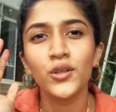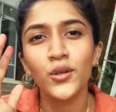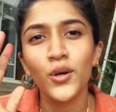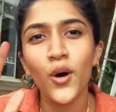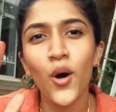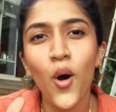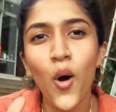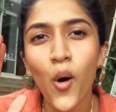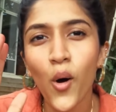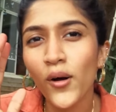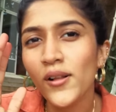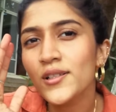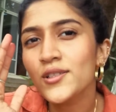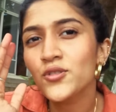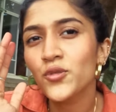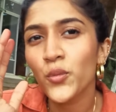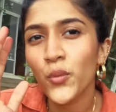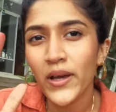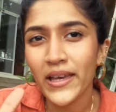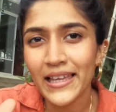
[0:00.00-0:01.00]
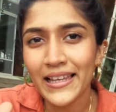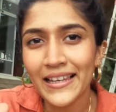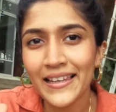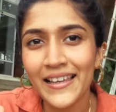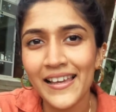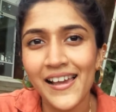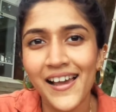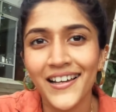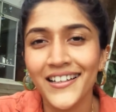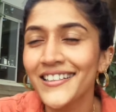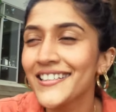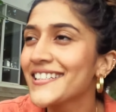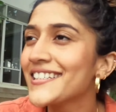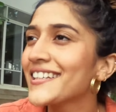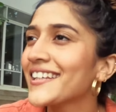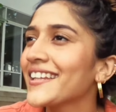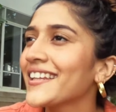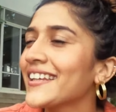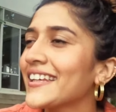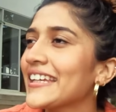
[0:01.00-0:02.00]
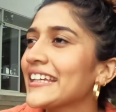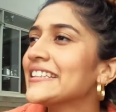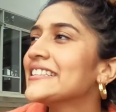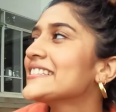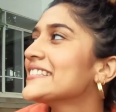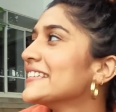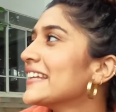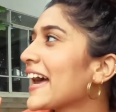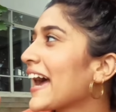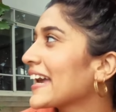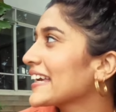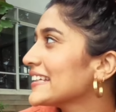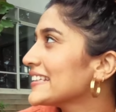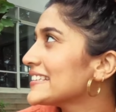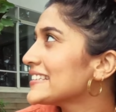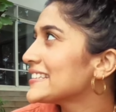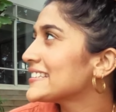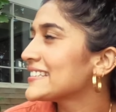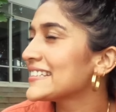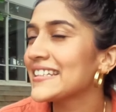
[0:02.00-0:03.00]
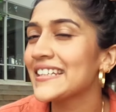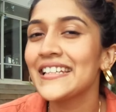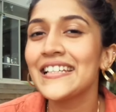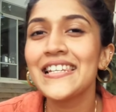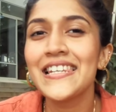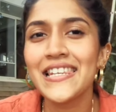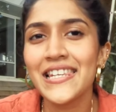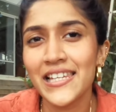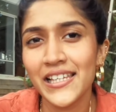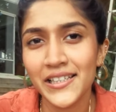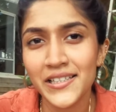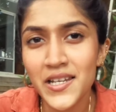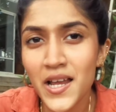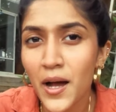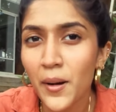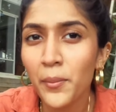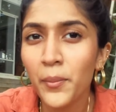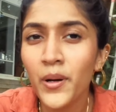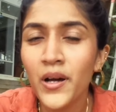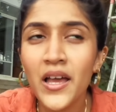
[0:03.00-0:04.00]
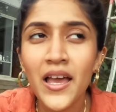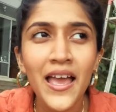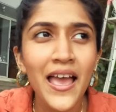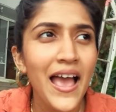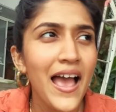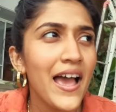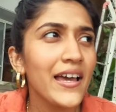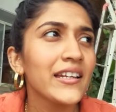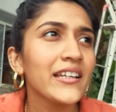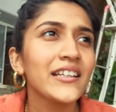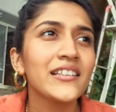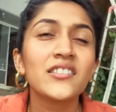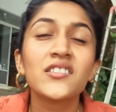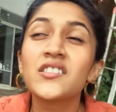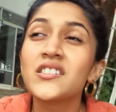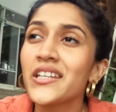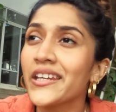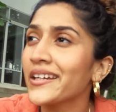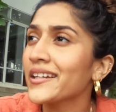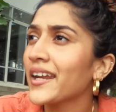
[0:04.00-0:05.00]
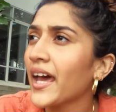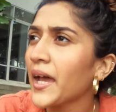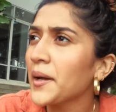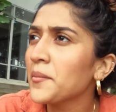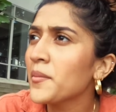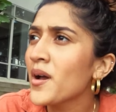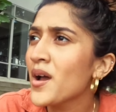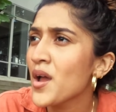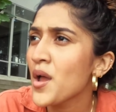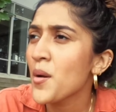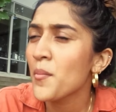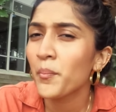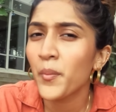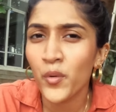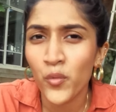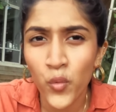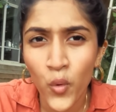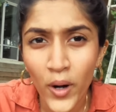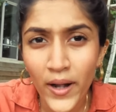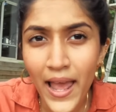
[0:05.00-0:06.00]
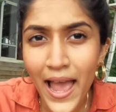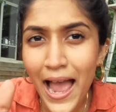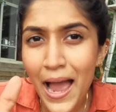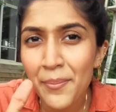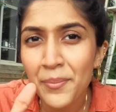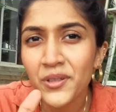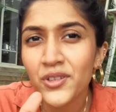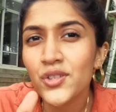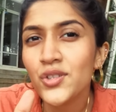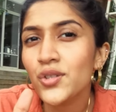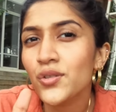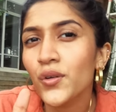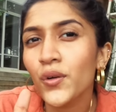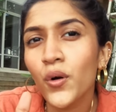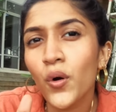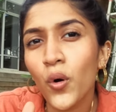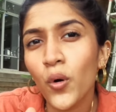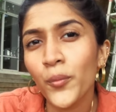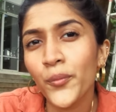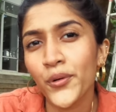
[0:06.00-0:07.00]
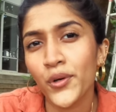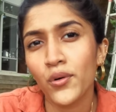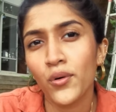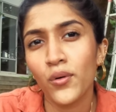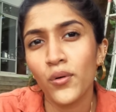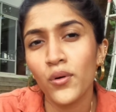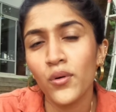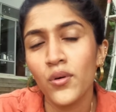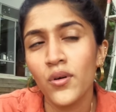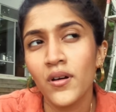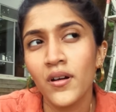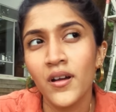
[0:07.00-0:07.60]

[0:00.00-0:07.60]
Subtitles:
You know, all's well until it's nicely lit up and it's daytime. But what happens to the GoPro